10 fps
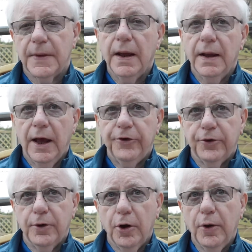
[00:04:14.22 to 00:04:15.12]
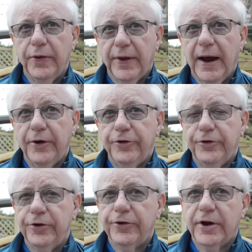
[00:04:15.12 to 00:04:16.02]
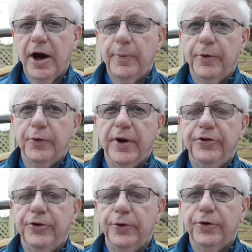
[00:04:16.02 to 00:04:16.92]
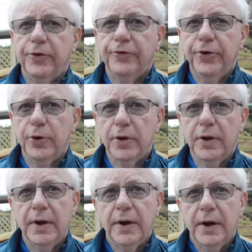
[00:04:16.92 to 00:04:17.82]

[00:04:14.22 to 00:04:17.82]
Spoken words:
As you lower the hydrogen to carbon ratio in your fuel,